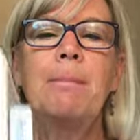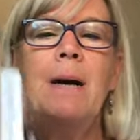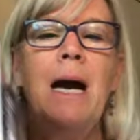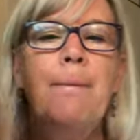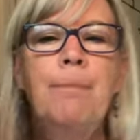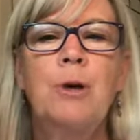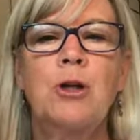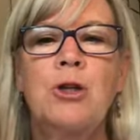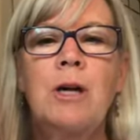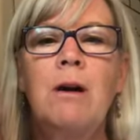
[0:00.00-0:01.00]
my
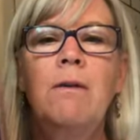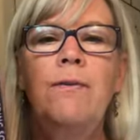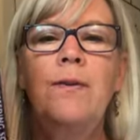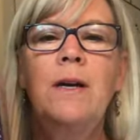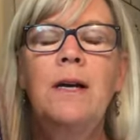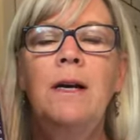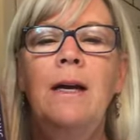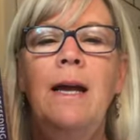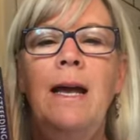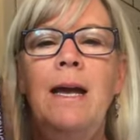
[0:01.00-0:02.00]
bookshelf
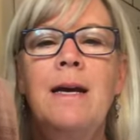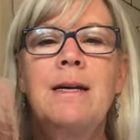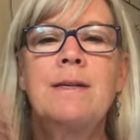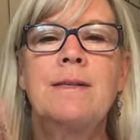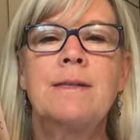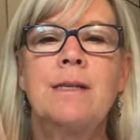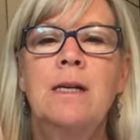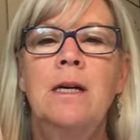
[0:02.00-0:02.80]
has